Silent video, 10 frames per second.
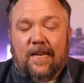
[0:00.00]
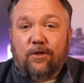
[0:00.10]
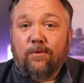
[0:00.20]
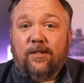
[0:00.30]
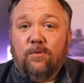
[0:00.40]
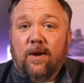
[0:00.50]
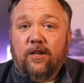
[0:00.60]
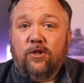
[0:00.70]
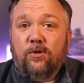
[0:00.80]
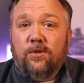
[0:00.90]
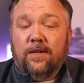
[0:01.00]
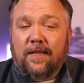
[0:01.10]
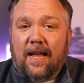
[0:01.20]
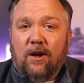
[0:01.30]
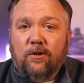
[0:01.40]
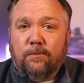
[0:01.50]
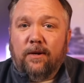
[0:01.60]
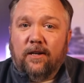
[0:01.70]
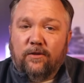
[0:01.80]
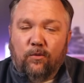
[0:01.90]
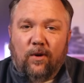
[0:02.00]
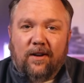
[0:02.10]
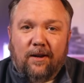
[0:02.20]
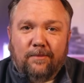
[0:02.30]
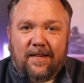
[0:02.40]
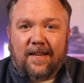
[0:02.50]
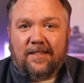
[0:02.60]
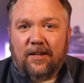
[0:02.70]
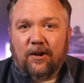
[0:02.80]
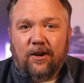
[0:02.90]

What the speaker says: Now, the reason why I showed you the cloud is because of what comes next here.